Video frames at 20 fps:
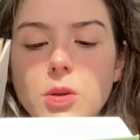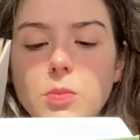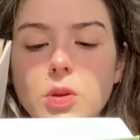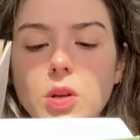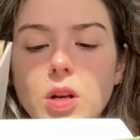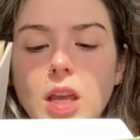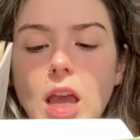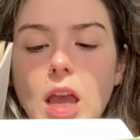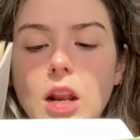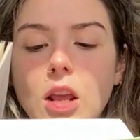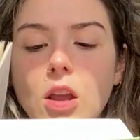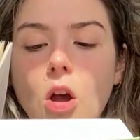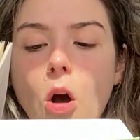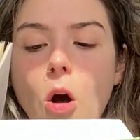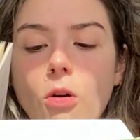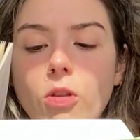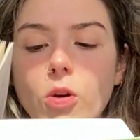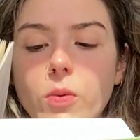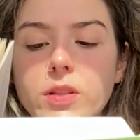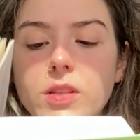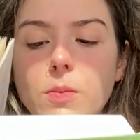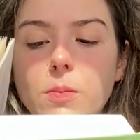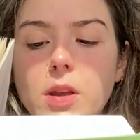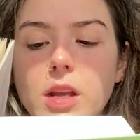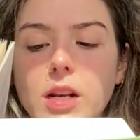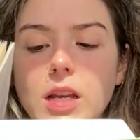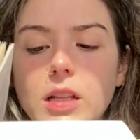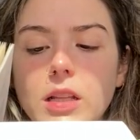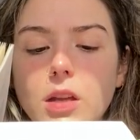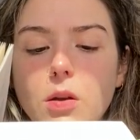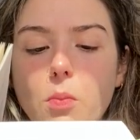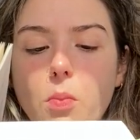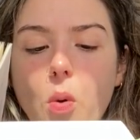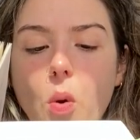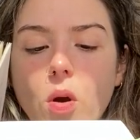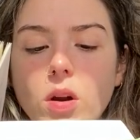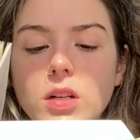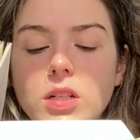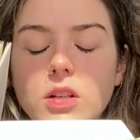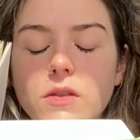communicating all that was immediately
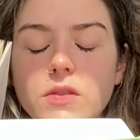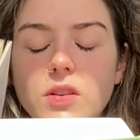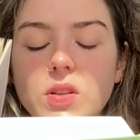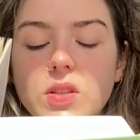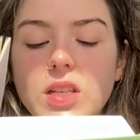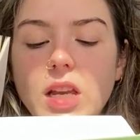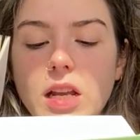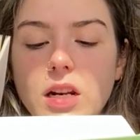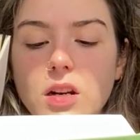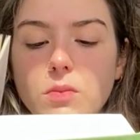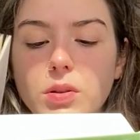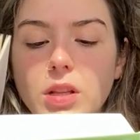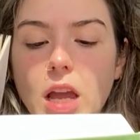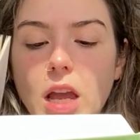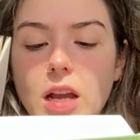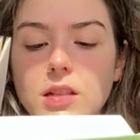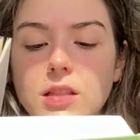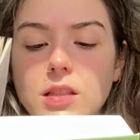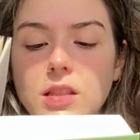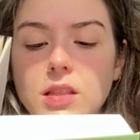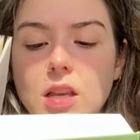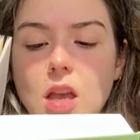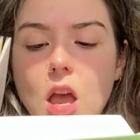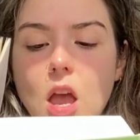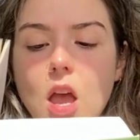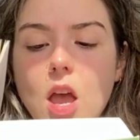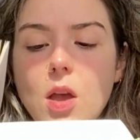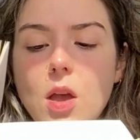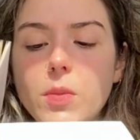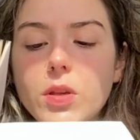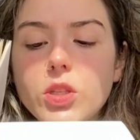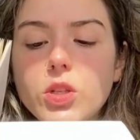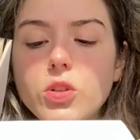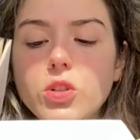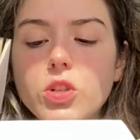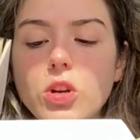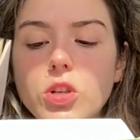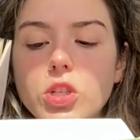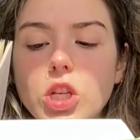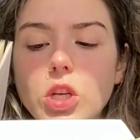important of their state and plans. Mr.
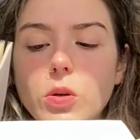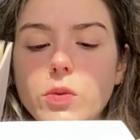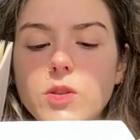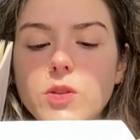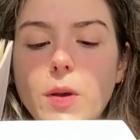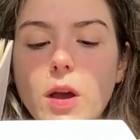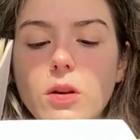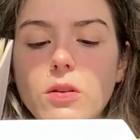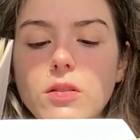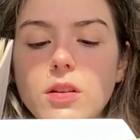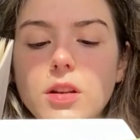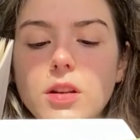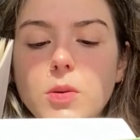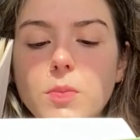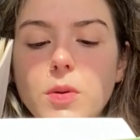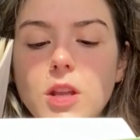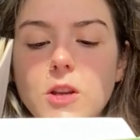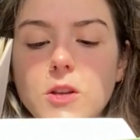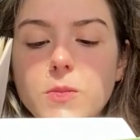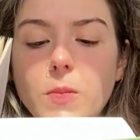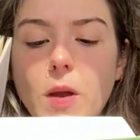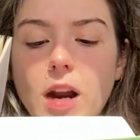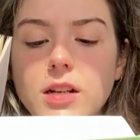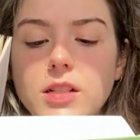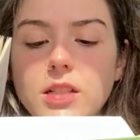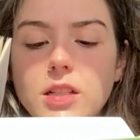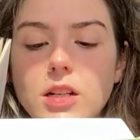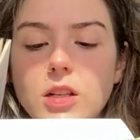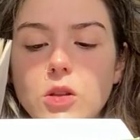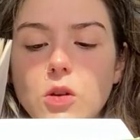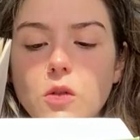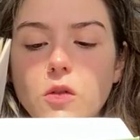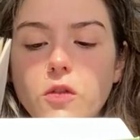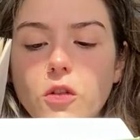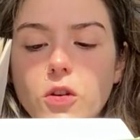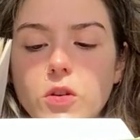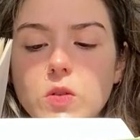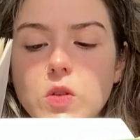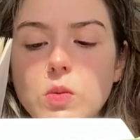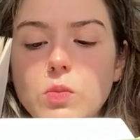Churchill was better than could be expected, and their
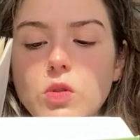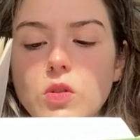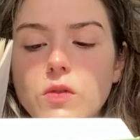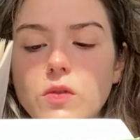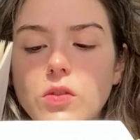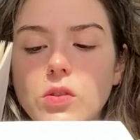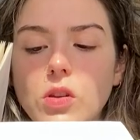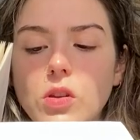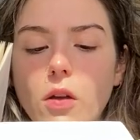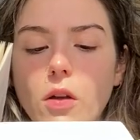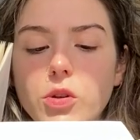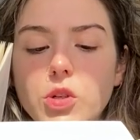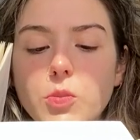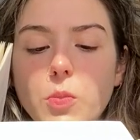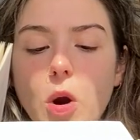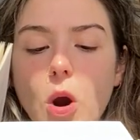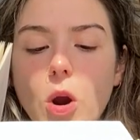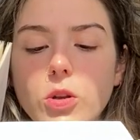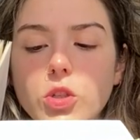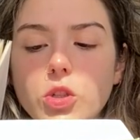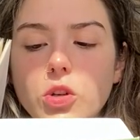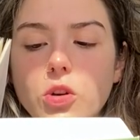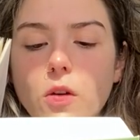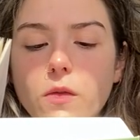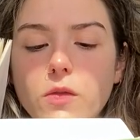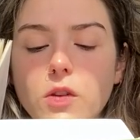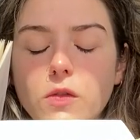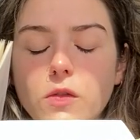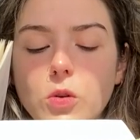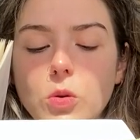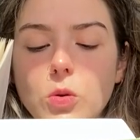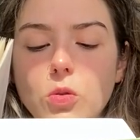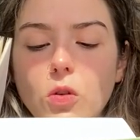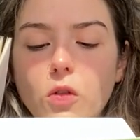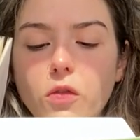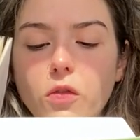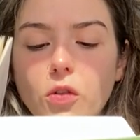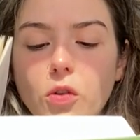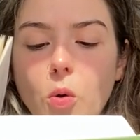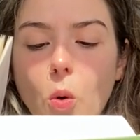first removal, on the departure of the funeral
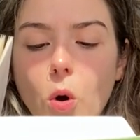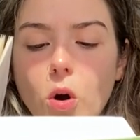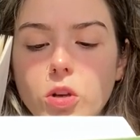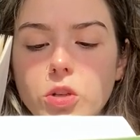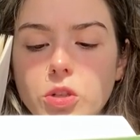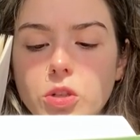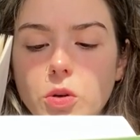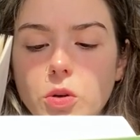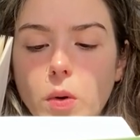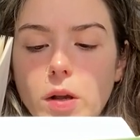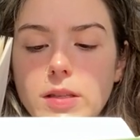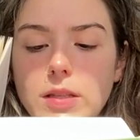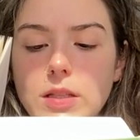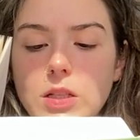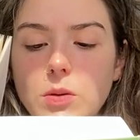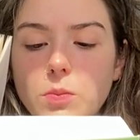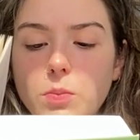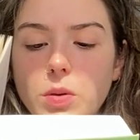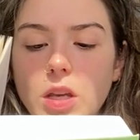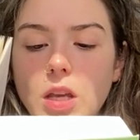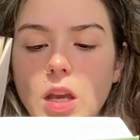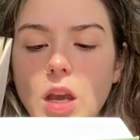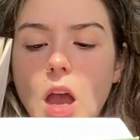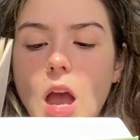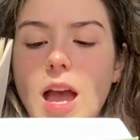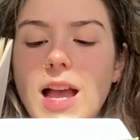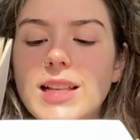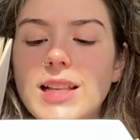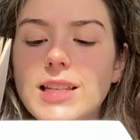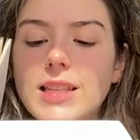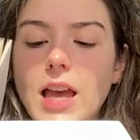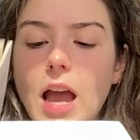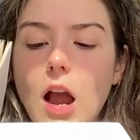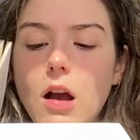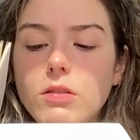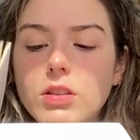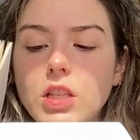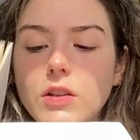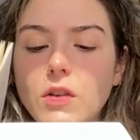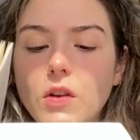for Yorkshire, was to be to the
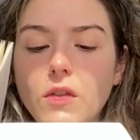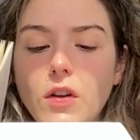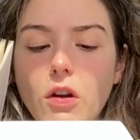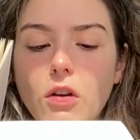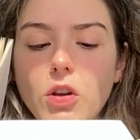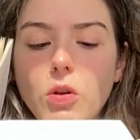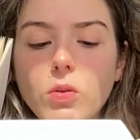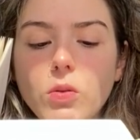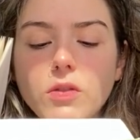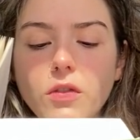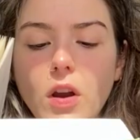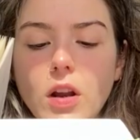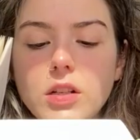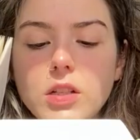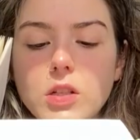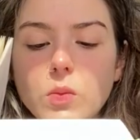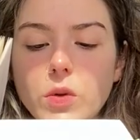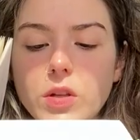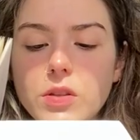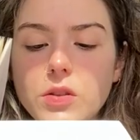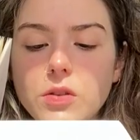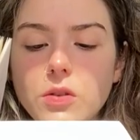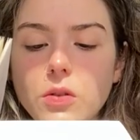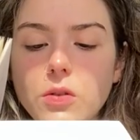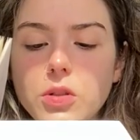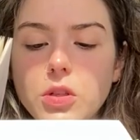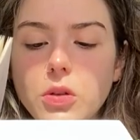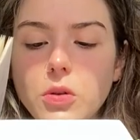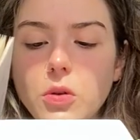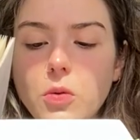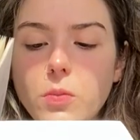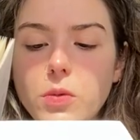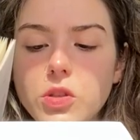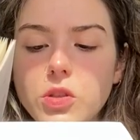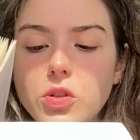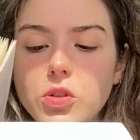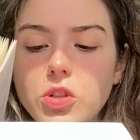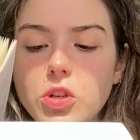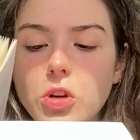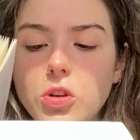house of a very old friend in Windsor, to whom
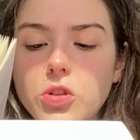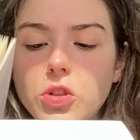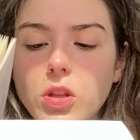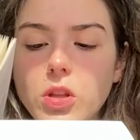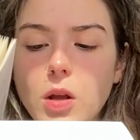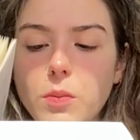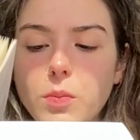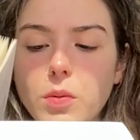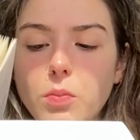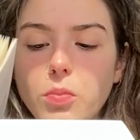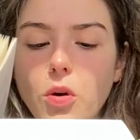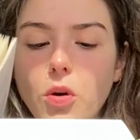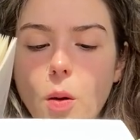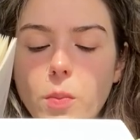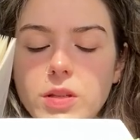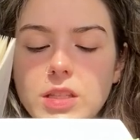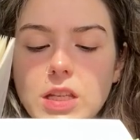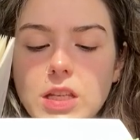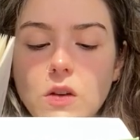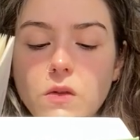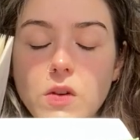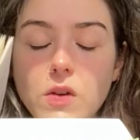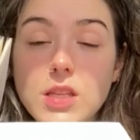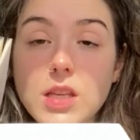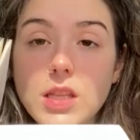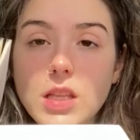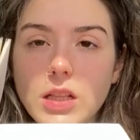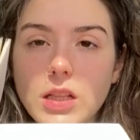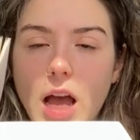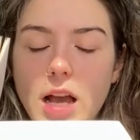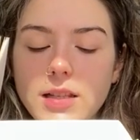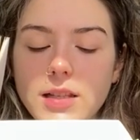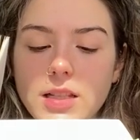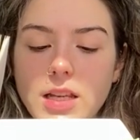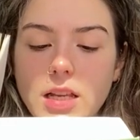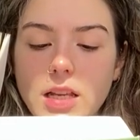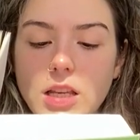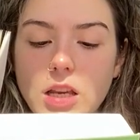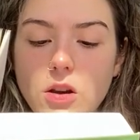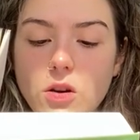Mr. Churchill had been promising a visit the last
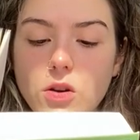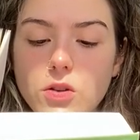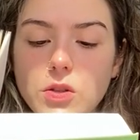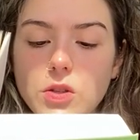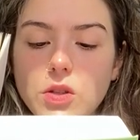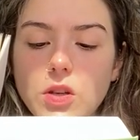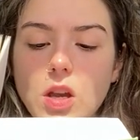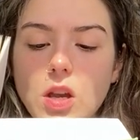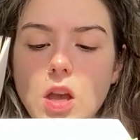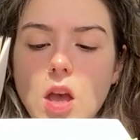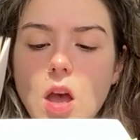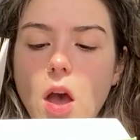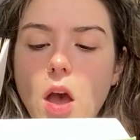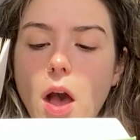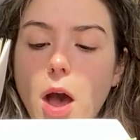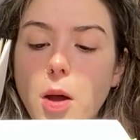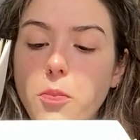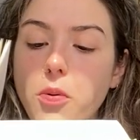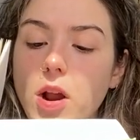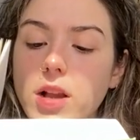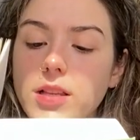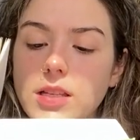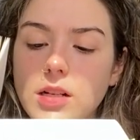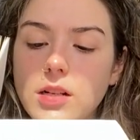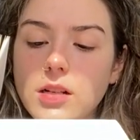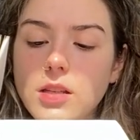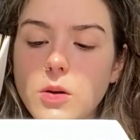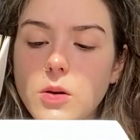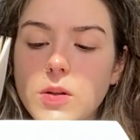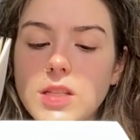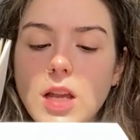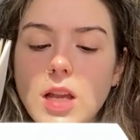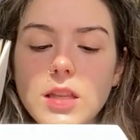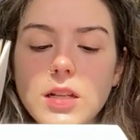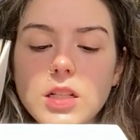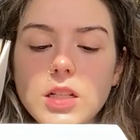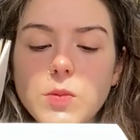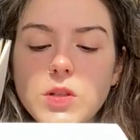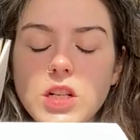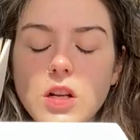10 years. At present, there was
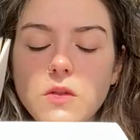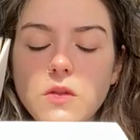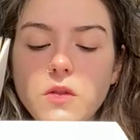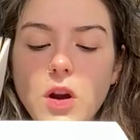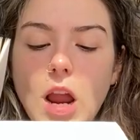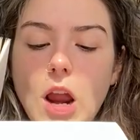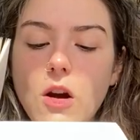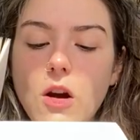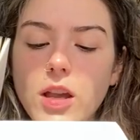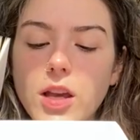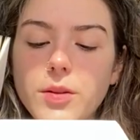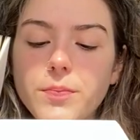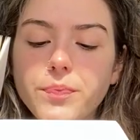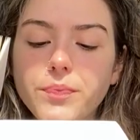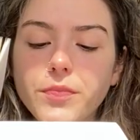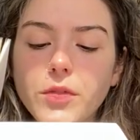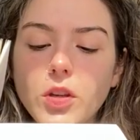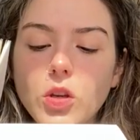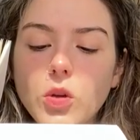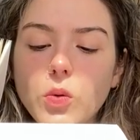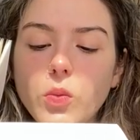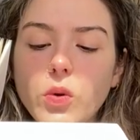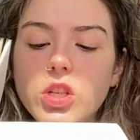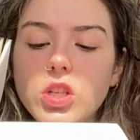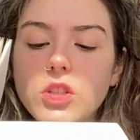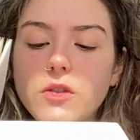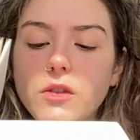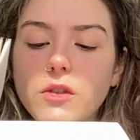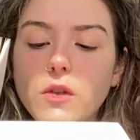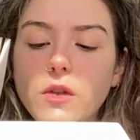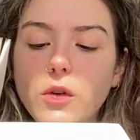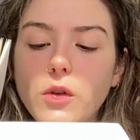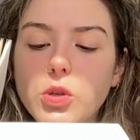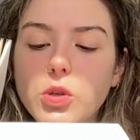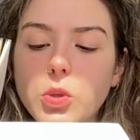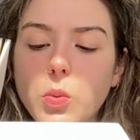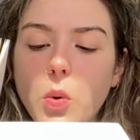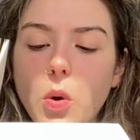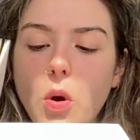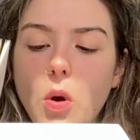nothing to be done for Harriet. Good wishes for the
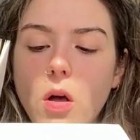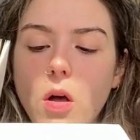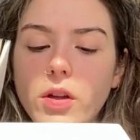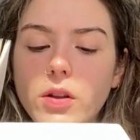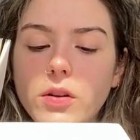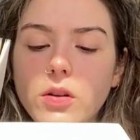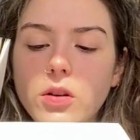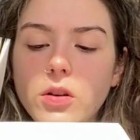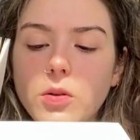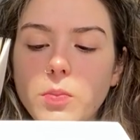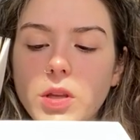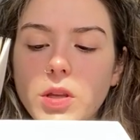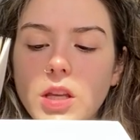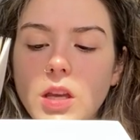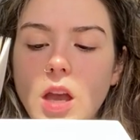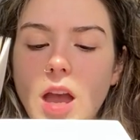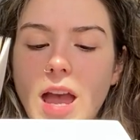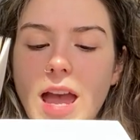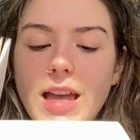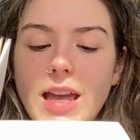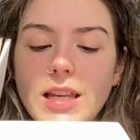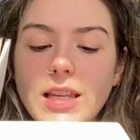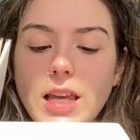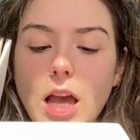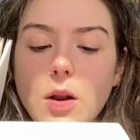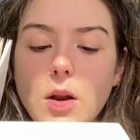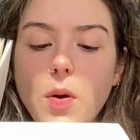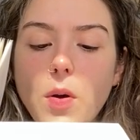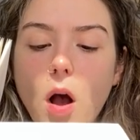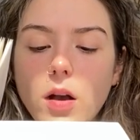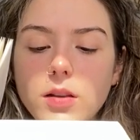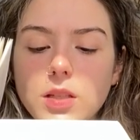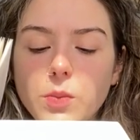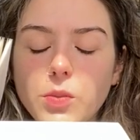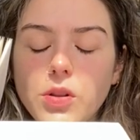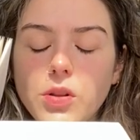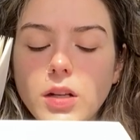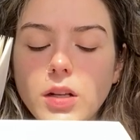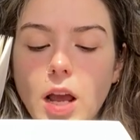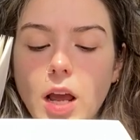future were all that could be yet
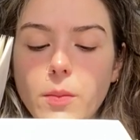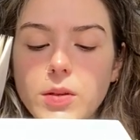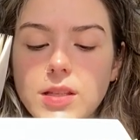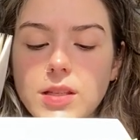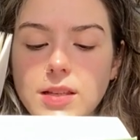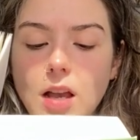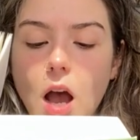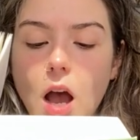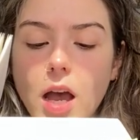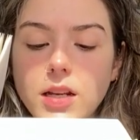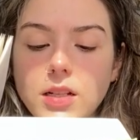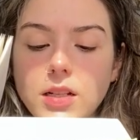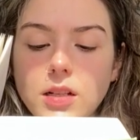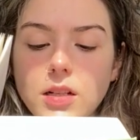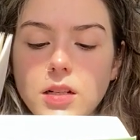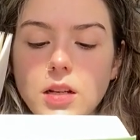possible on Emma's side.